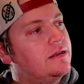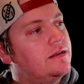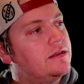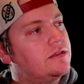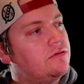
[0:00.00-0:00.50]

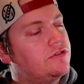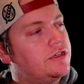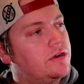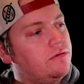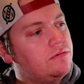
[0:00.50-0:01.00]
His own
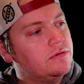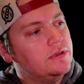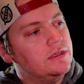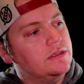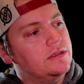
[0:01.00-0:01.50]
show.
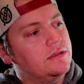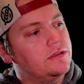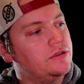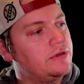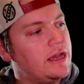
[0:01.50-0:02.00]

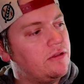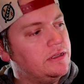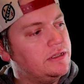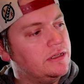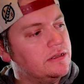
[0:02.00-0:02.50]
Duke
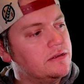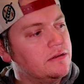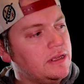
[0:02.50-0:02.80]
Ellington,